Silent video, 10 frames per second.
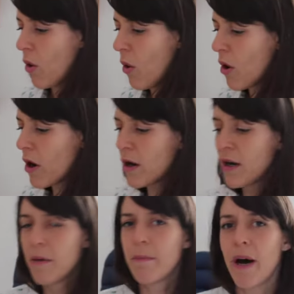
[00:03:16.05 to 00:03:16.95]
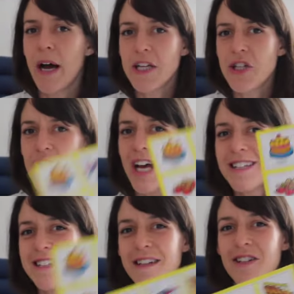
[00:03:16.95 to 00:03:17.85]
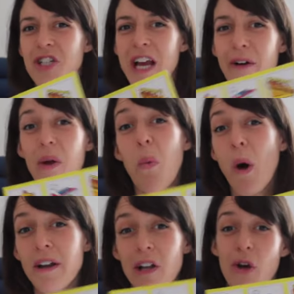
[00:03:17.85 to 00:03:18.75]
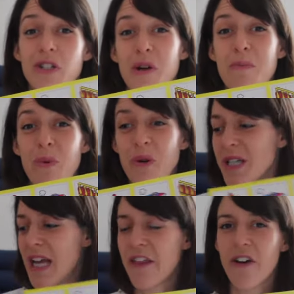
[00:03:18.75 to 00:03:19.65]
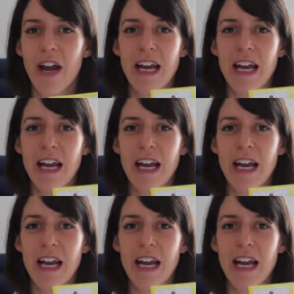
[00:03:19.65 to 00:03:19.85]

or by just sharing one lotto board together